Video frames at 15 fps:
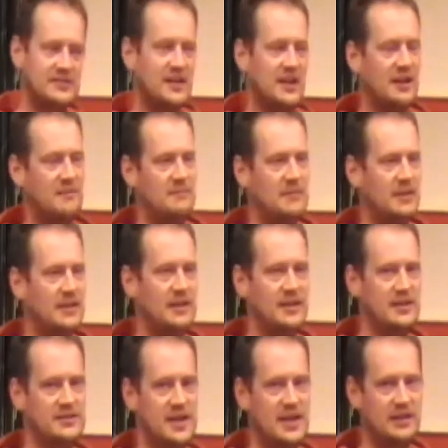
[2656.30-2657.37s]

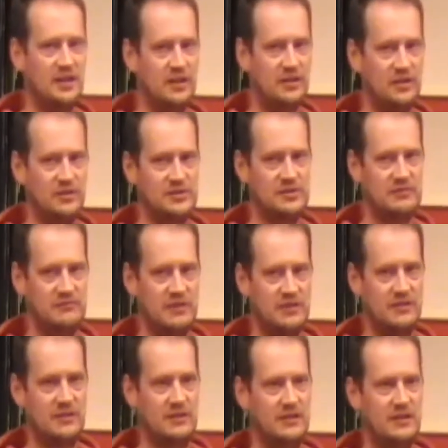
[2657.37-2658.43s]
8 cores to run,